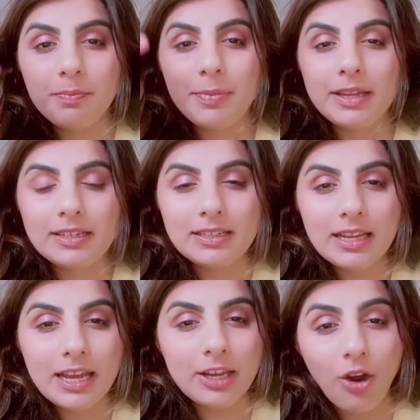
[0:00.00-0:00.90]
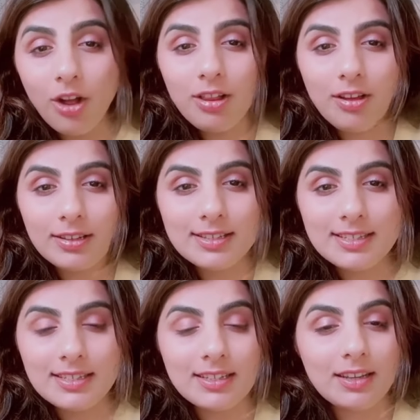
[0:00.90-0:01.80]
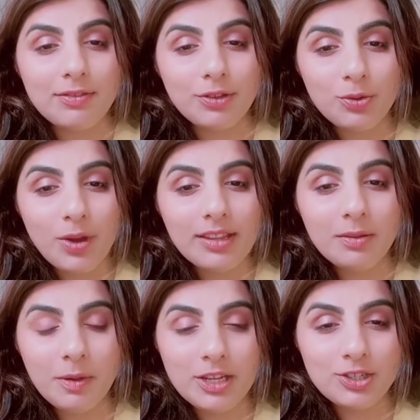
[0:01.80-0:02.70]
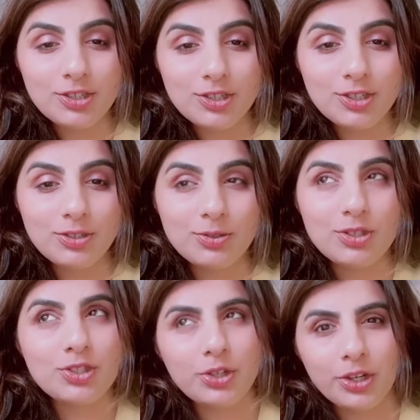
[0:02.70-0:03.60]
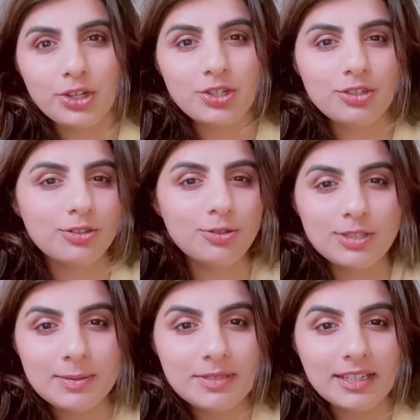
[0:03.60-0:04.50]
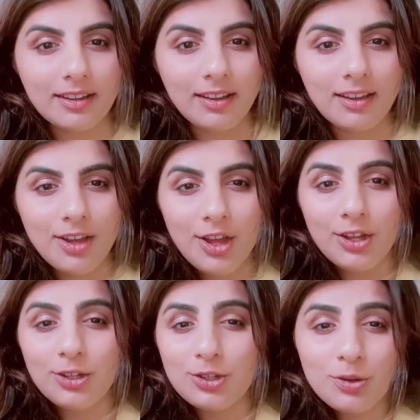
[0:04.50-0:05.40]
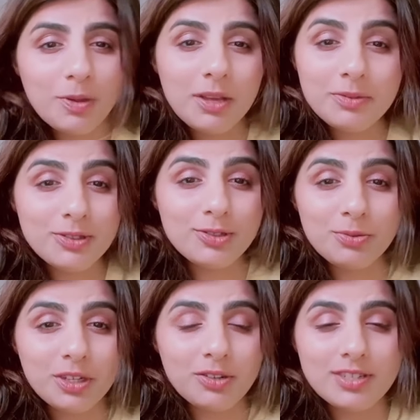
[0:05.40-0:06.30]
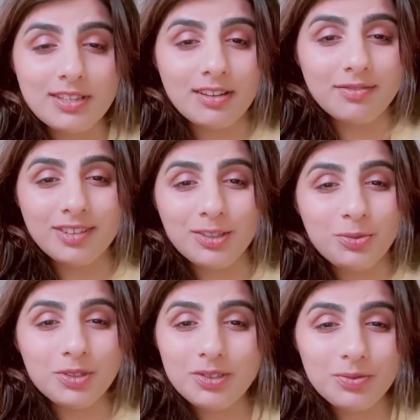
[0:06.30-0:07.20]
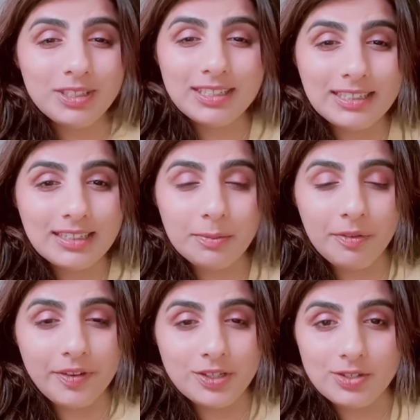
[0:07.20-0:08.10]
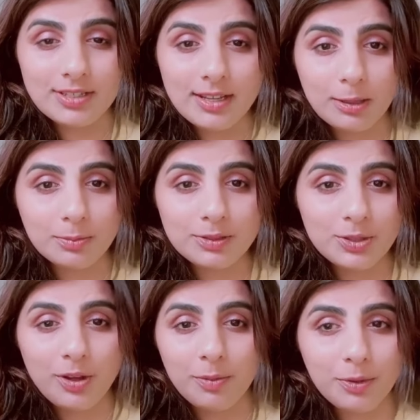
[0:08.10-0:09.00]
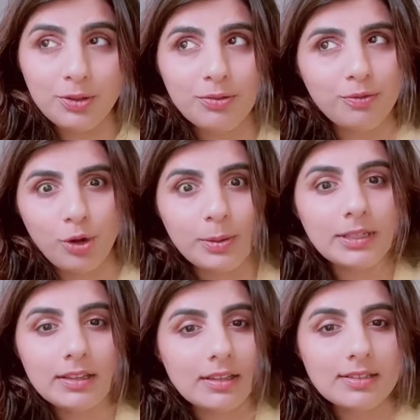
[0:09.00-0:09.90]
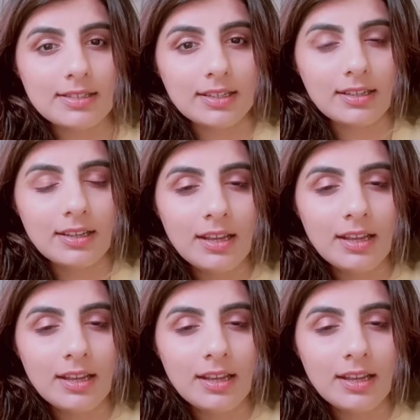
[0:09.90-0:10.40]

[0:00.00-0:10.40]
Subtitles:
But in all honesty, if you had the patience to search, to do some digging, you should be able to do it yourself, and you wouldn't really need a professional's help to help you form an LLC.